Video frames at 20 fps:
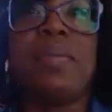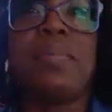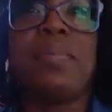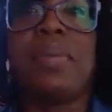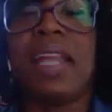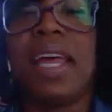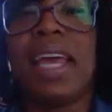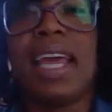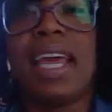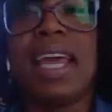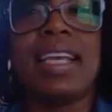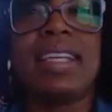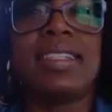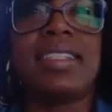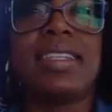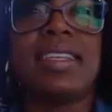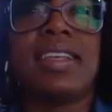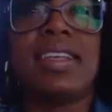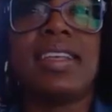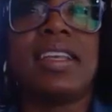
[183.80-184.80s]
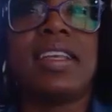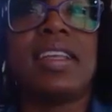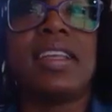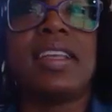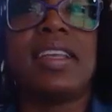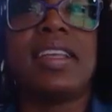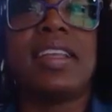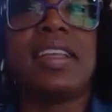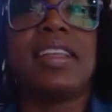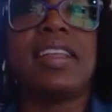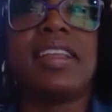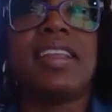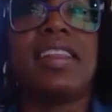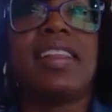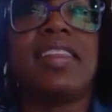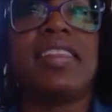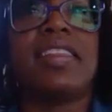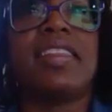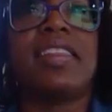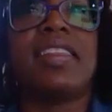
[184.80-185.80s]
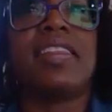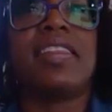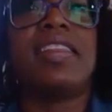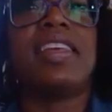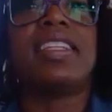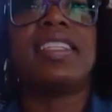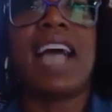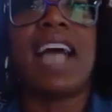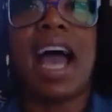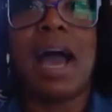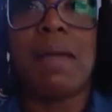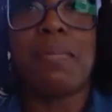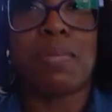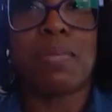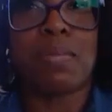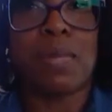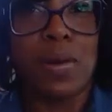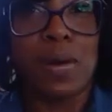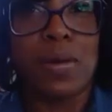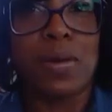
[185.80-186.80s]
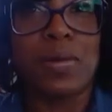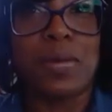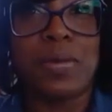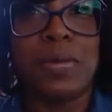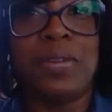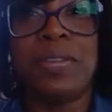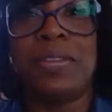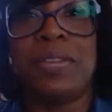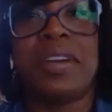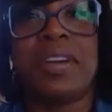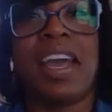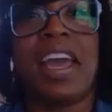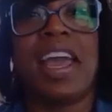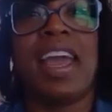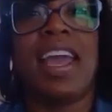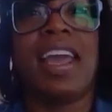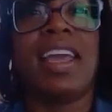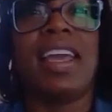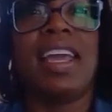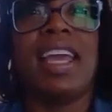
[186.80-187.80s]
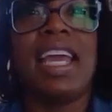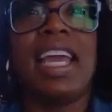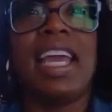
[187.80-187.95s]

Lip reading: it plays the top role. Okay.